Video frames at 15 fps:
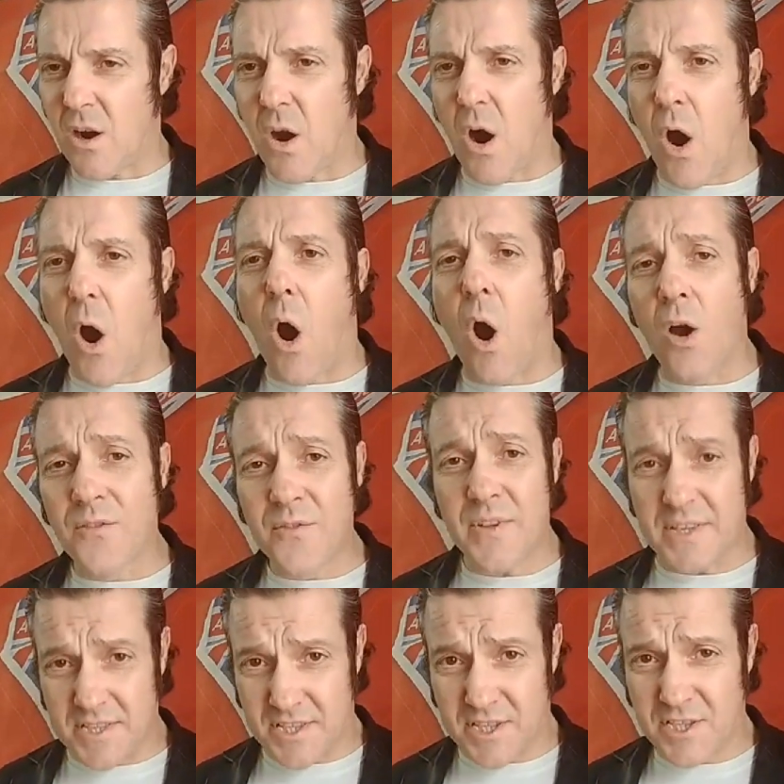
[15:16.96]
on
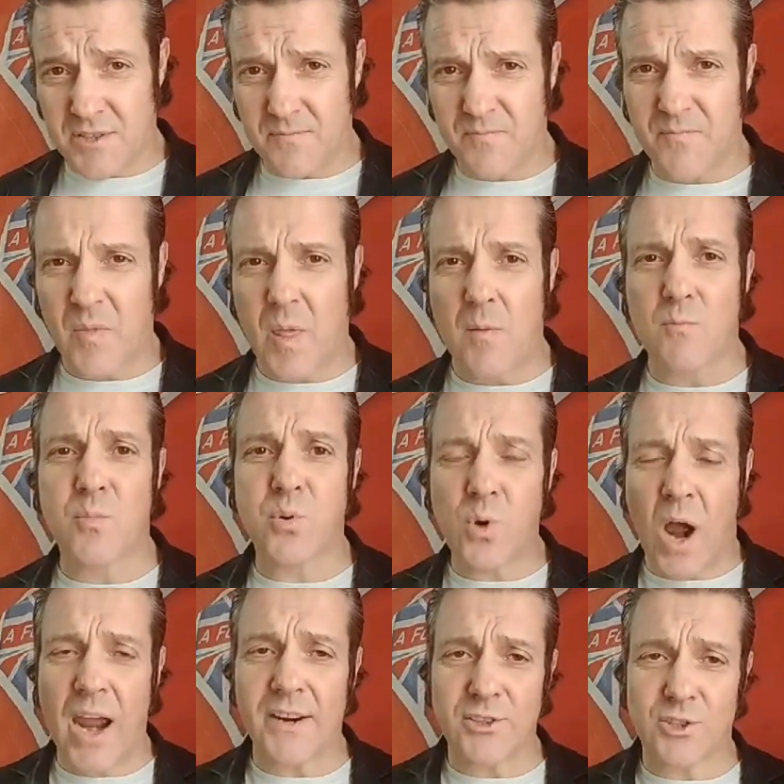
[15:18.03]
this,
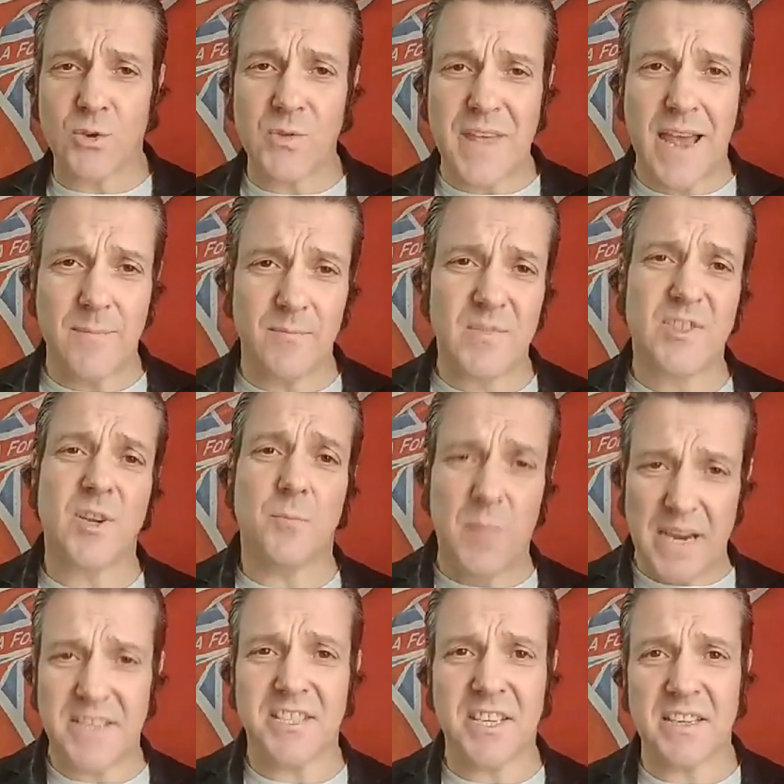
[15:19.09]
prior to them
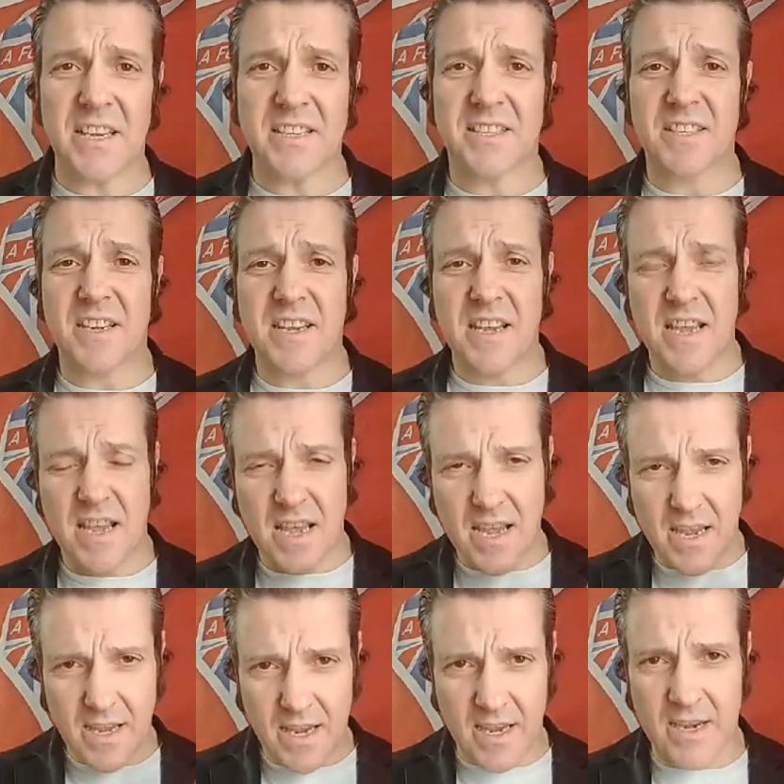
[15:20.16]
debating it
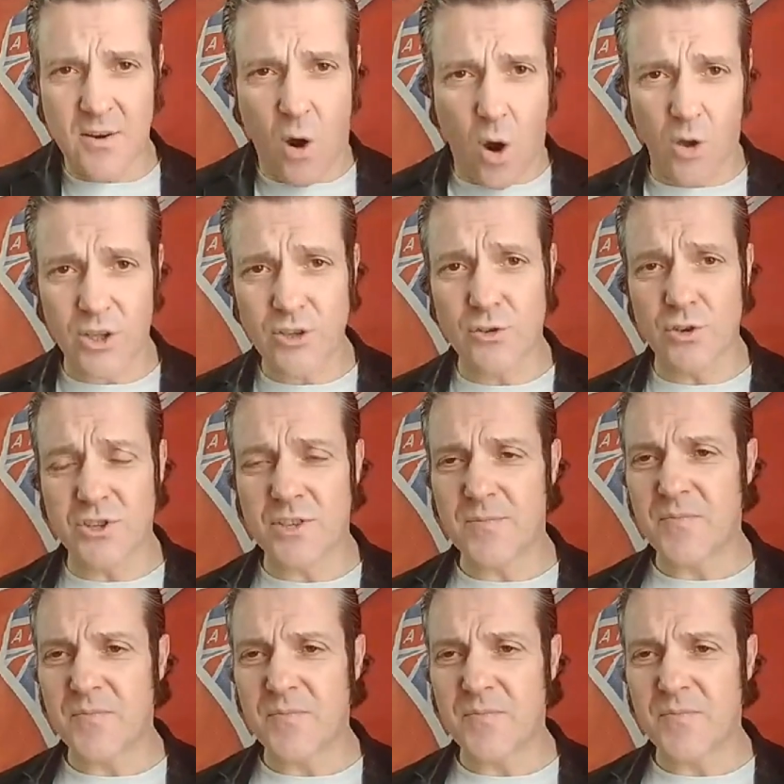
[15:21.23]
in Holyrood.